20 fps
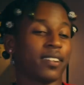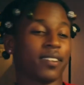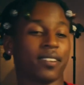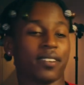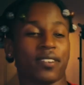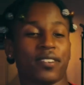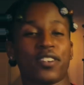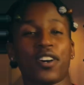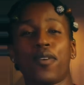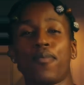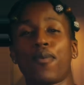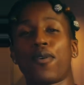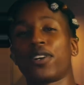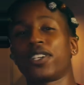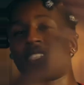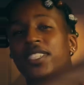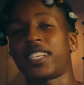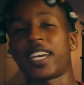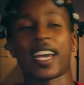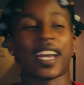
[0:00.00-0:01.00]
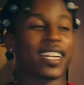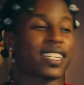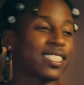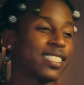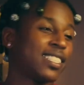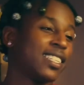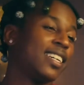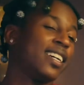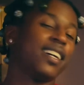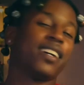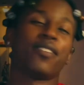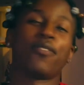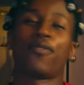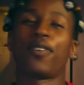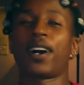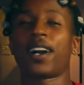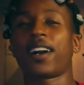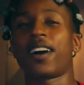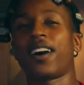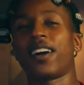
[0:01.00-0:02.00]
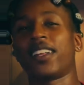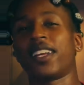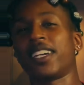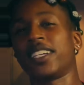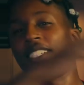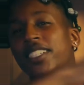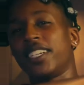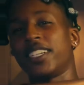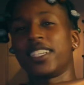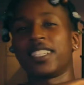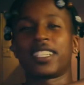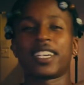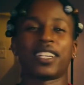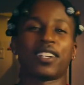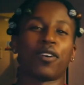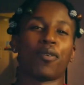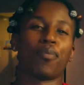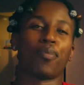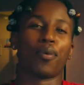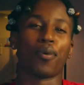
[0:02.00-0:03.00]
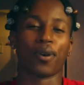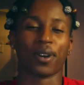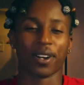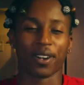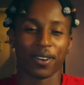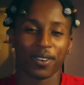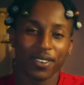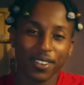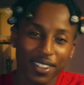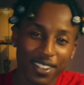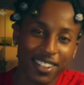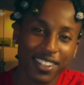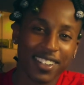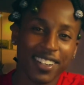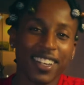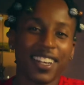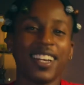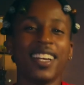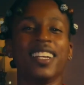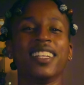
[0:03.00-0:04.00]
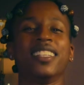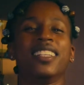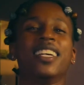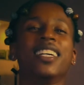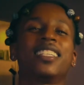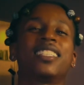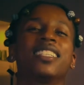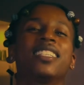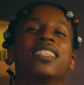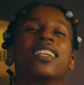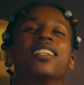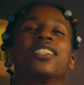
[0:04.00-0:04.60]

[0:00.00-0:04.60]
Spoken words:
no more sex. Fuck all that shit. This ain't no porno. This is a